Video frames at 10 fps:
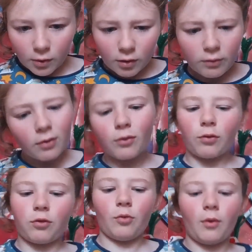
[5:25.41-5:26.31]
Actually, it's
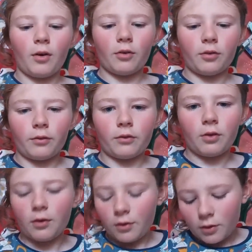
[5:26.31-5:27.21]
not too hard if you're
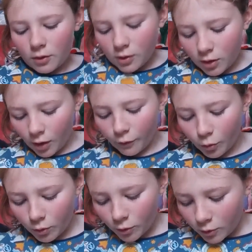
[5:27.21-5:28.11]

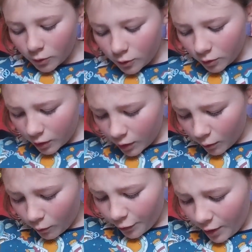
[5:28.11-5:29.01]
careful.
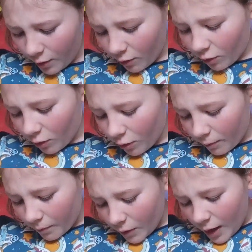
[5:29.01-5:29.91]
Now, these
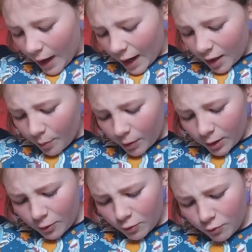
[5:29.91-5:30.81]

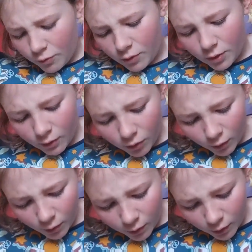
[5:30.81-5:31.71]
hullaballoon. Is there
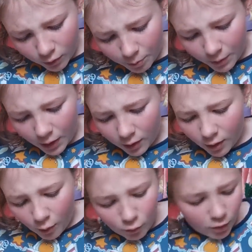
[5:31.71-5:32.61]
something in the back?
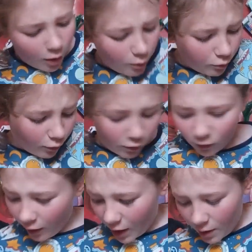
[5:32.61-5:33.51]
Oh no, there's
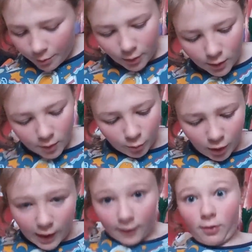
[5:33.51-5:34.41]
tape.
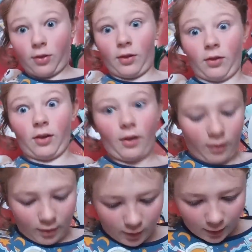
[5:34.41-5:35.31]
Bring out the
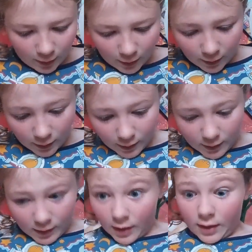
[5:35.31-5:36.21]
scissors.
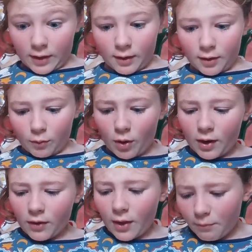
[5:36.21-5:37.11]
Why
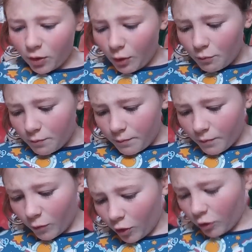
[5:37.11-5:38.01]
are they so
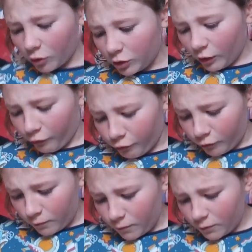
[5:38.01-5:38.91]
stiff?
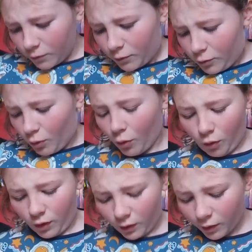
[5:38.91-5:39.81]
Oh.